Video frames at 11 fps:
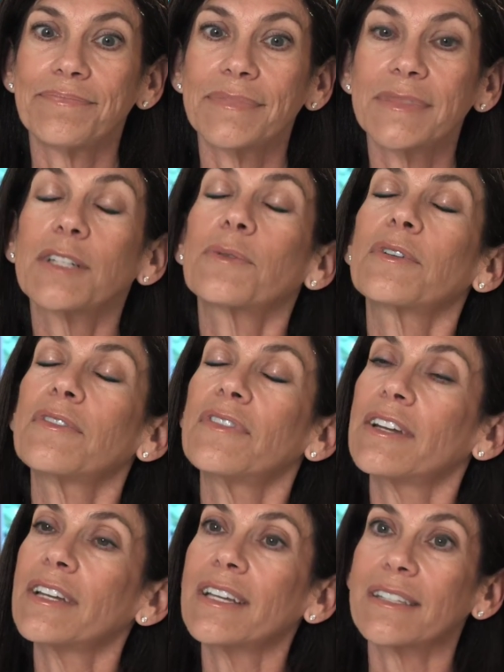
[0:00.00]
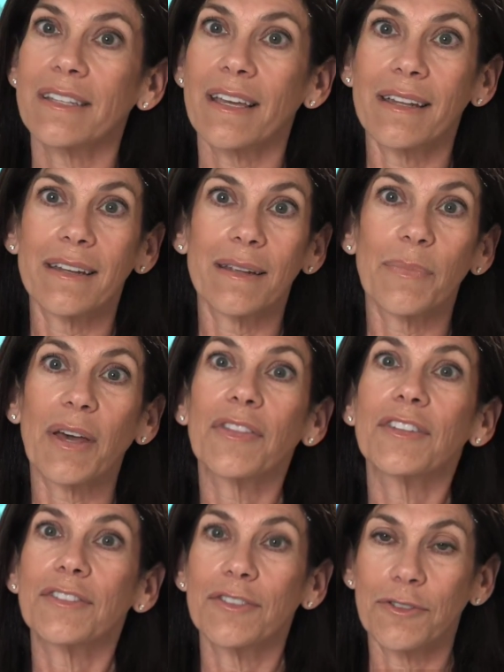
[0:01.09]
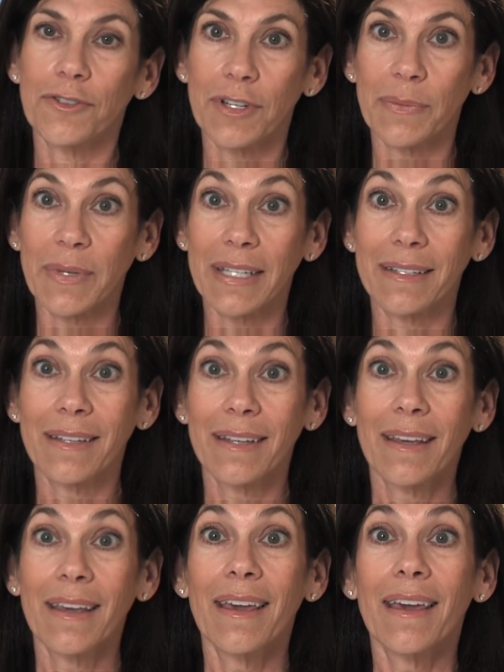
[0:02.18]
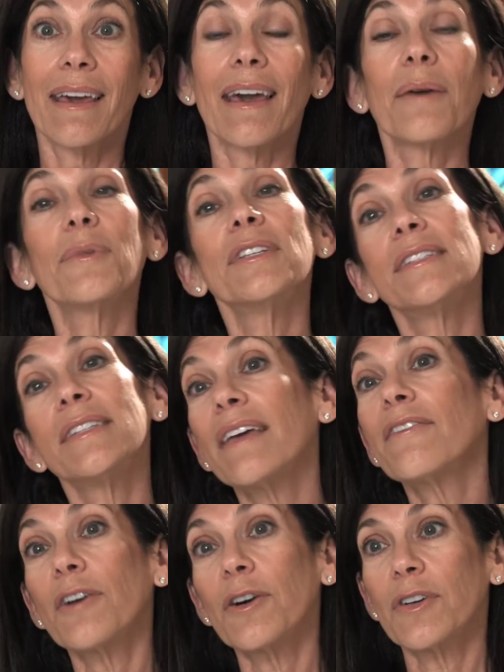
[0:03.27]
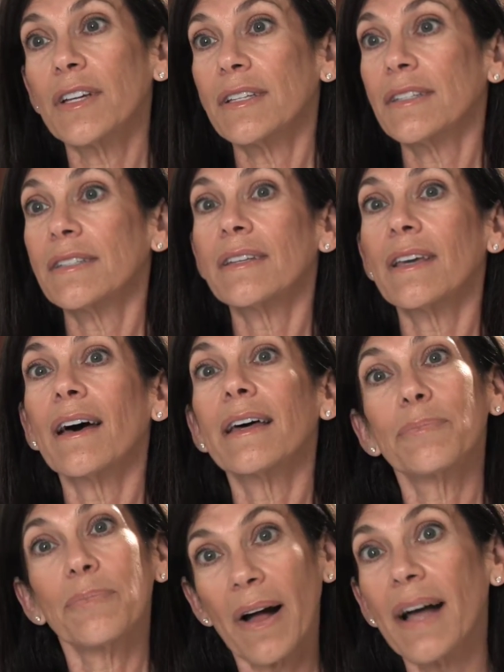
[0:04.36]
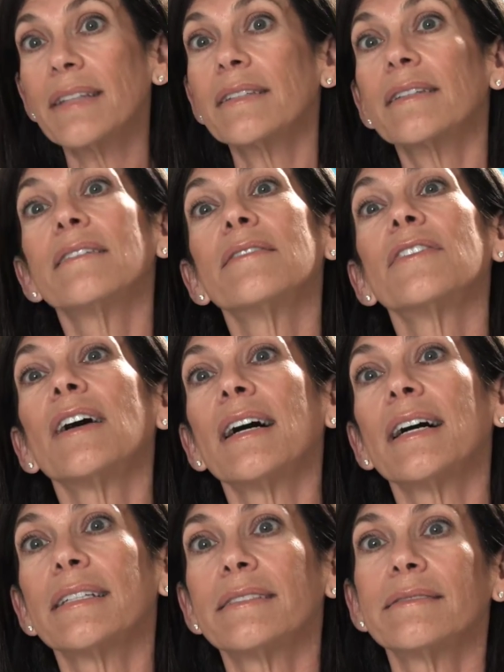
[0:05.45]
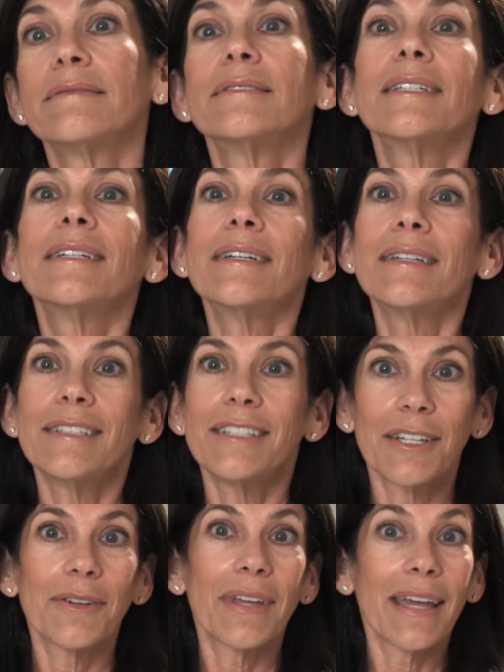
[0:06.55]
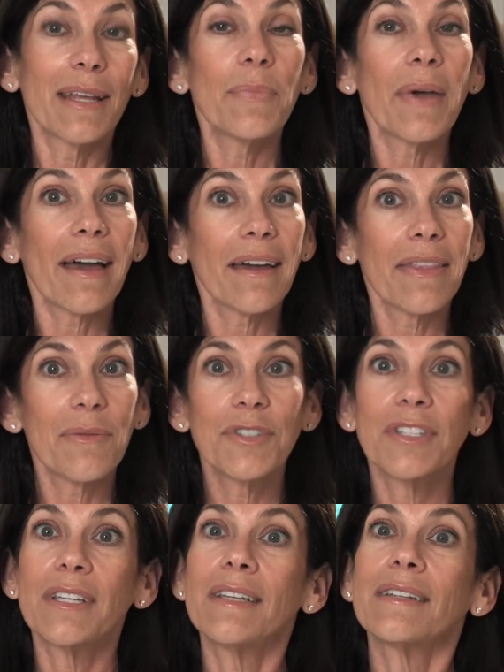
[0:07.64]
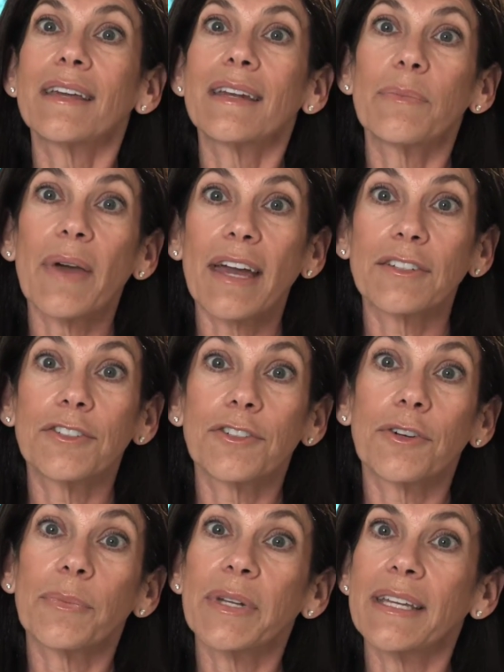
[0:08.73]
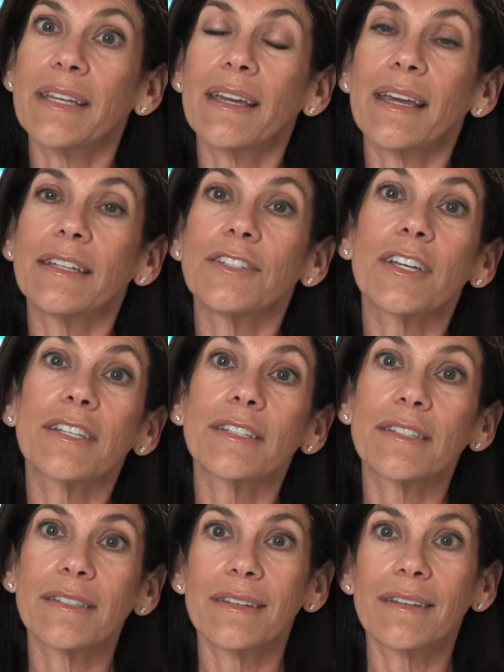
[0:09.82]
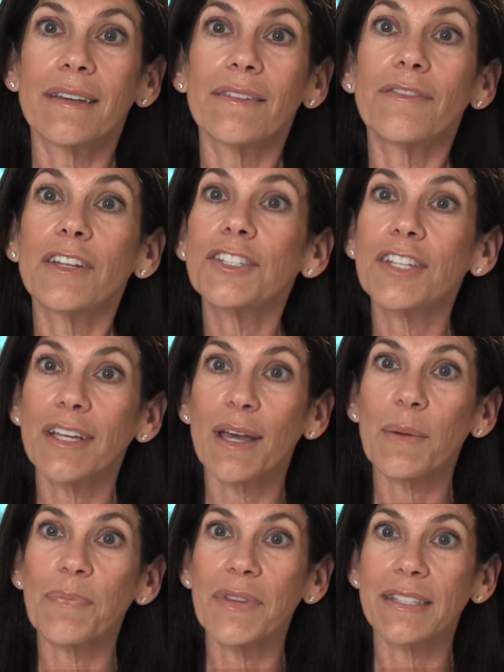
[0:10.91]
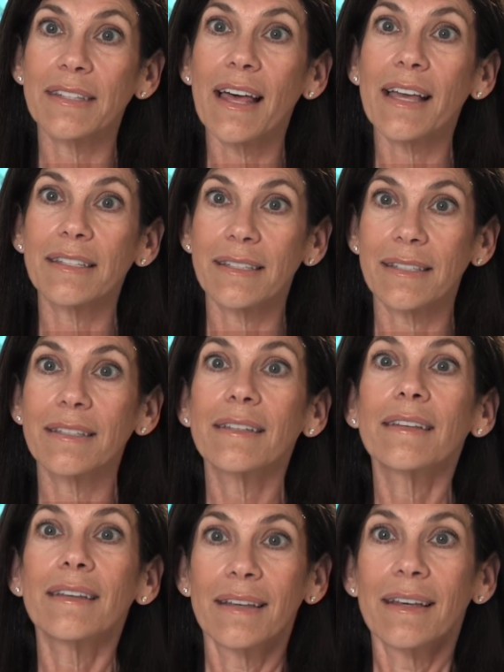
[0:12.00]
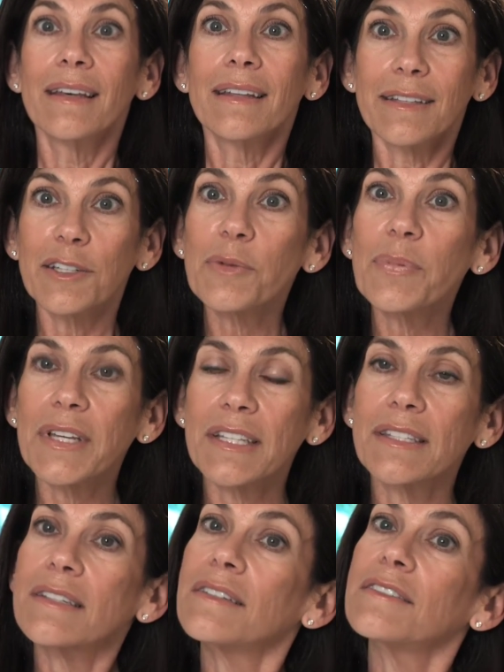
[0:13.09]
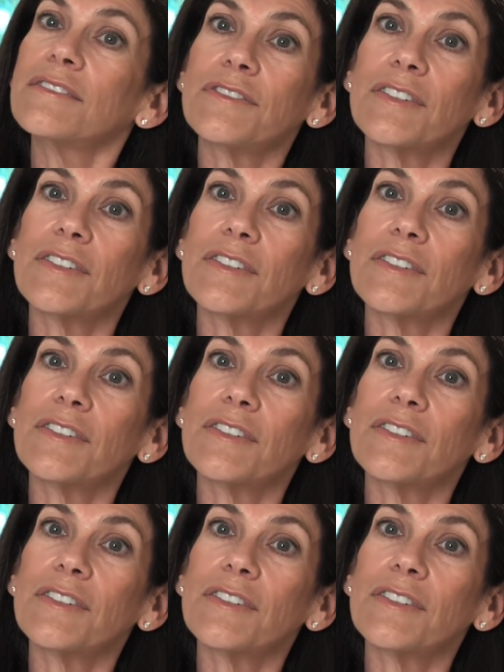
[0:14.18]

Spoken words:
we're very excited about this new treatment, and we stay focused on positive, on getting back on the machine, getting back to Germany, and just finishing up these last little bits of